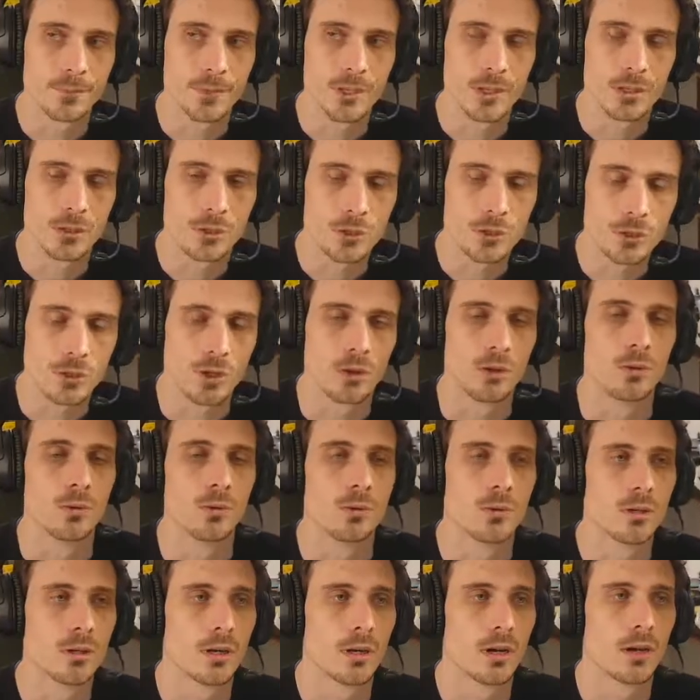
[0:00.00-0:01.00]
So
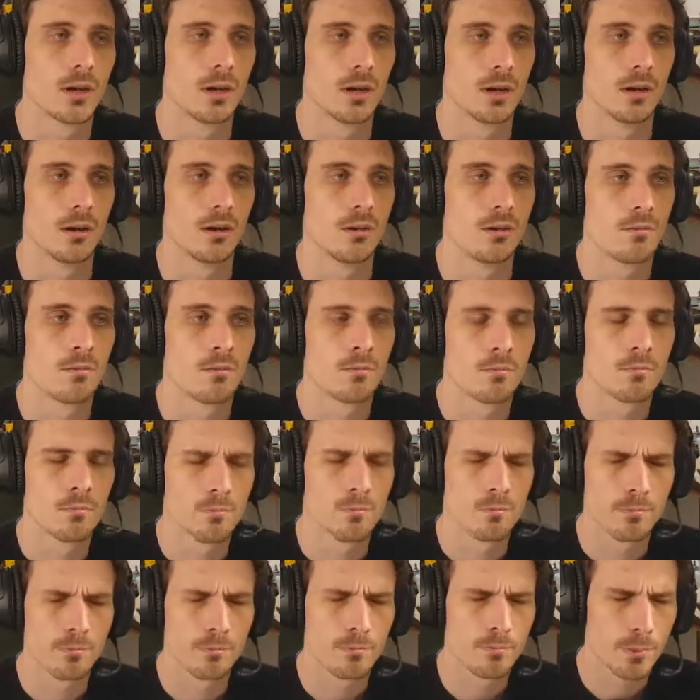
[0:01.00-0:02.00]

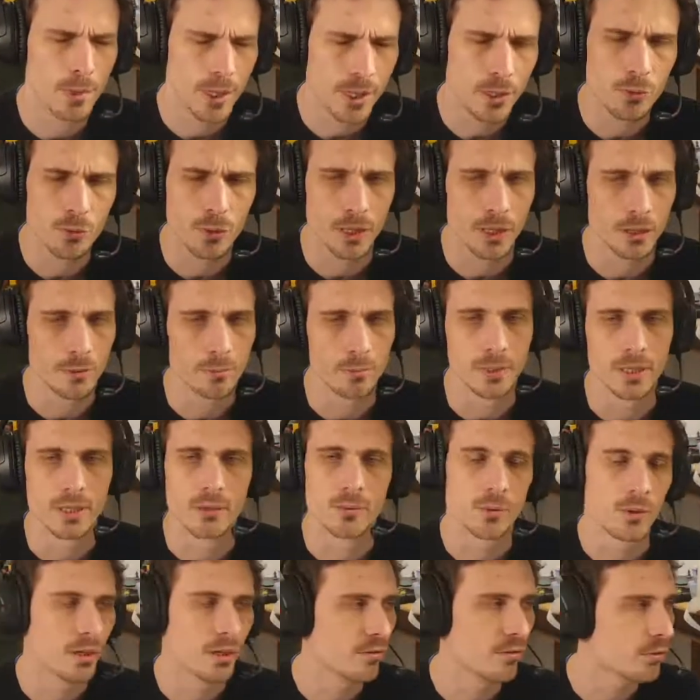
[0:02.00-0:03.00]
big recommend,
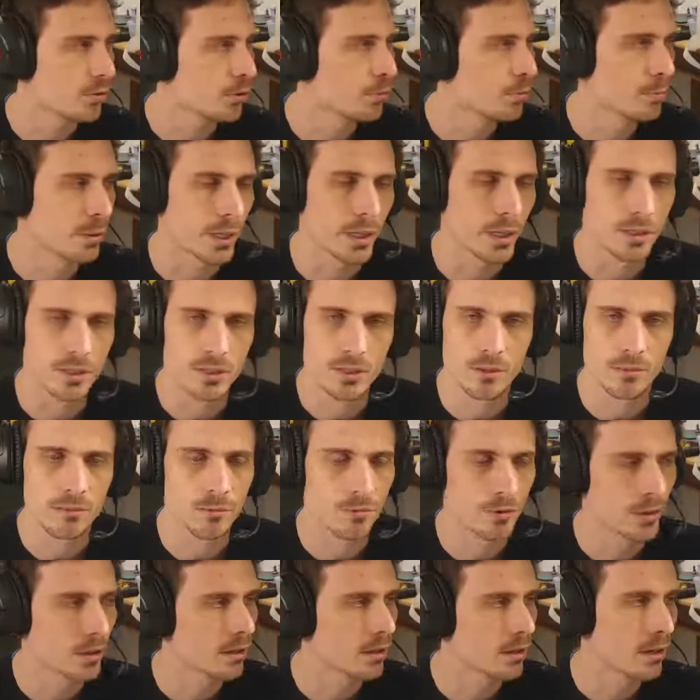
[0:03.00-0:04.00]
whenever you paint
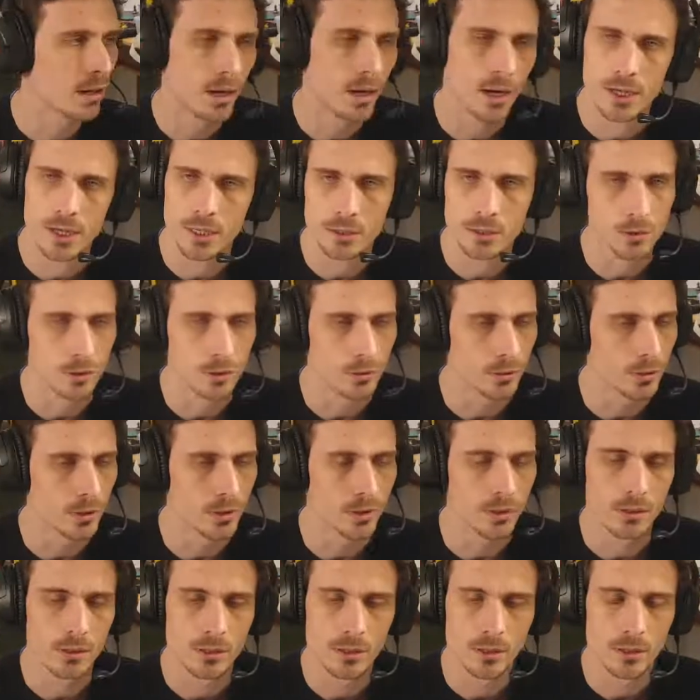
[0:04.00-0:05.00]
something, hard coat
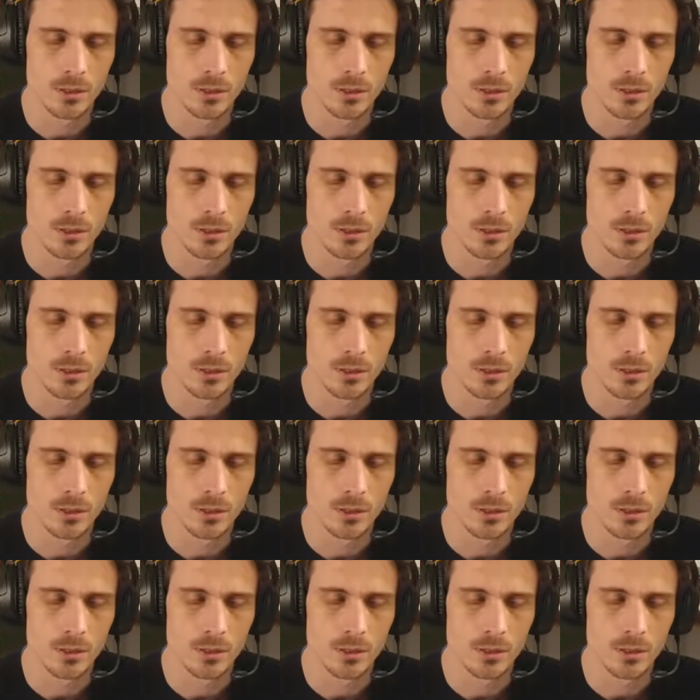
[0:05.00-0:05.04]
it.